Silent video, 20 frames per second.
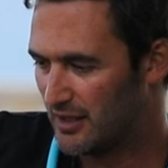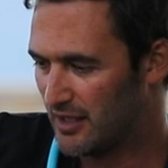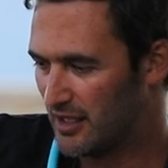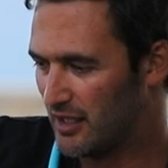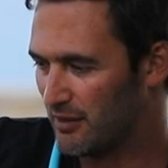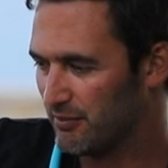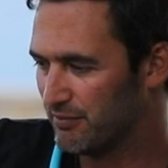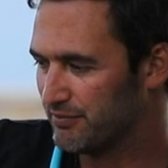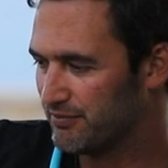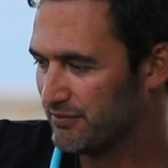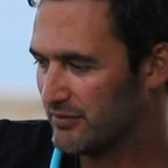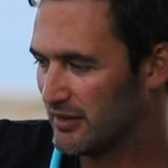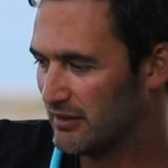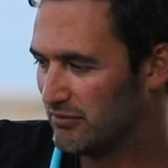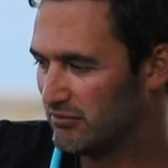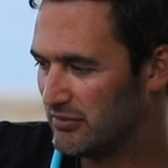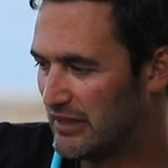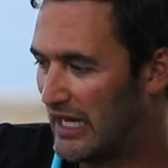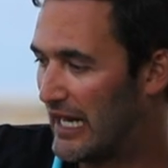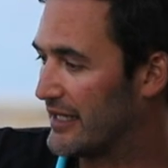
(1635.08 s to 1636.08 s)
Um,
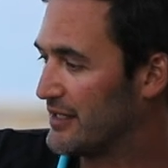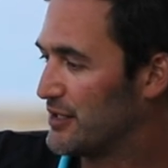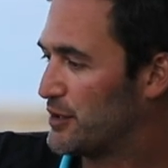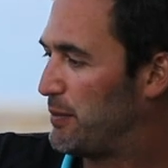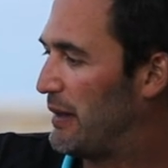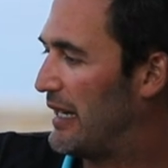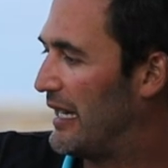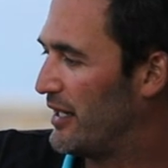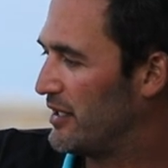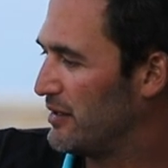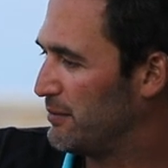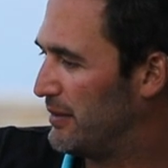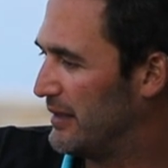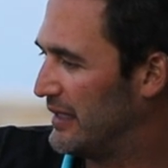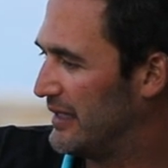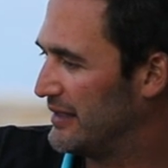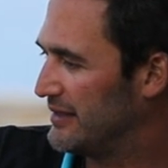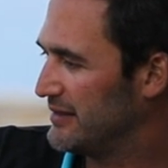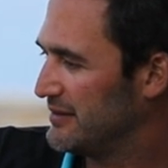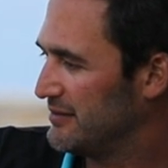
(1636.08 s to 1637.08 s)
not inspired
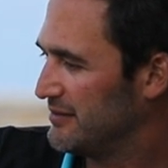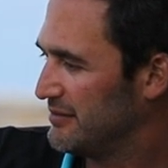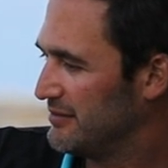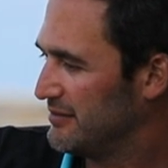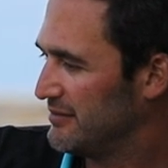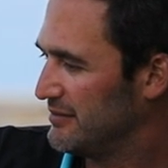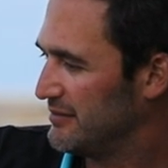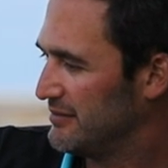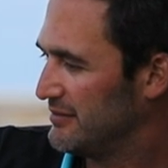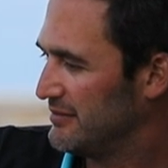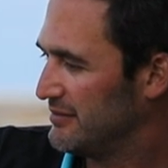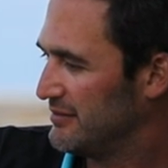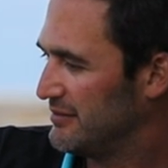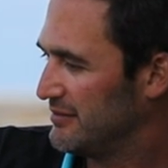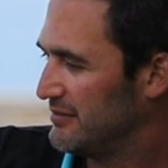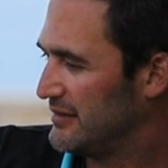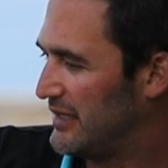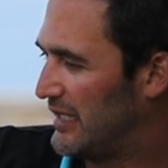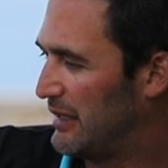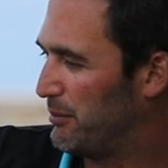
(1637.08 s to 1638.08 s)
by
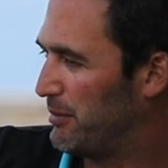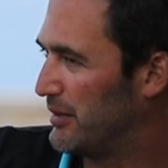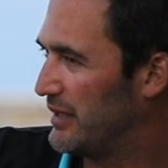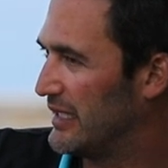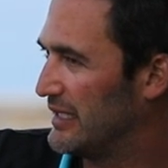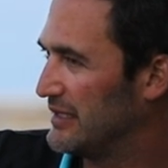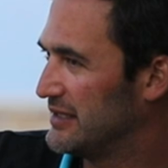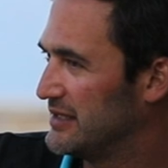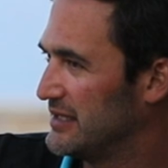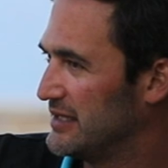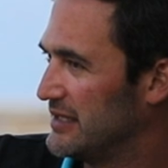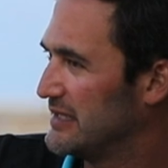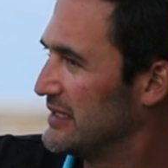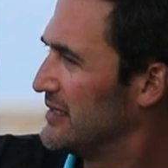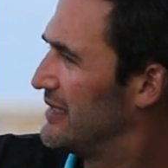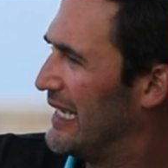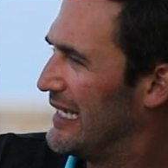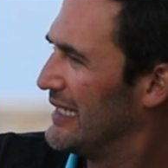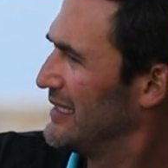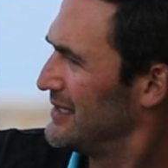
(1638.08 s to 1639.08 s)
anybody I see
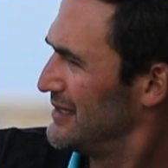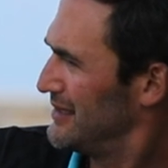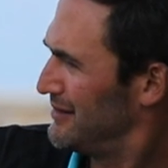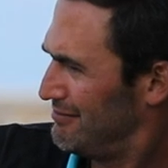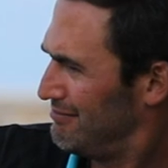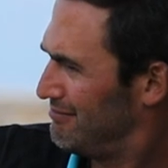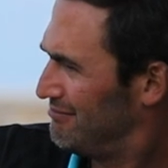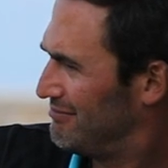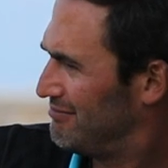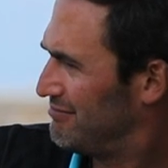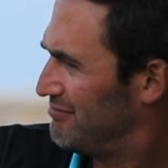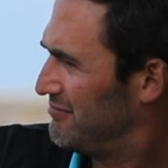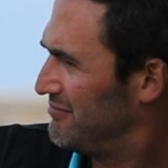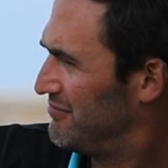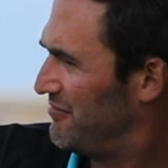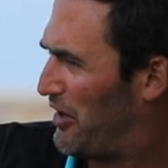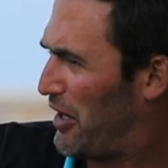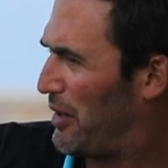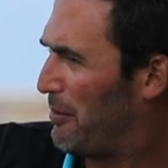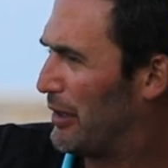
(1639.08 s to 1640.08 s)
these days
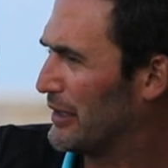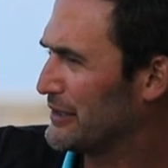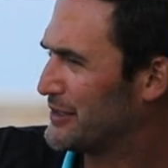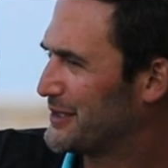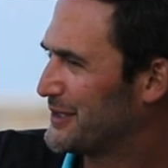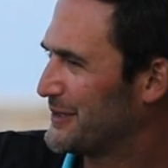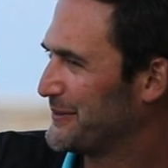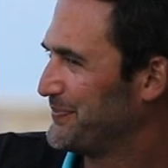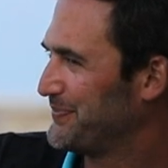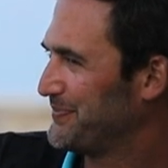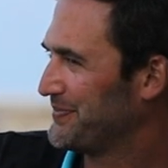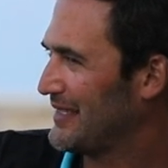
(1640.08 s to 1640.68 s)
very much.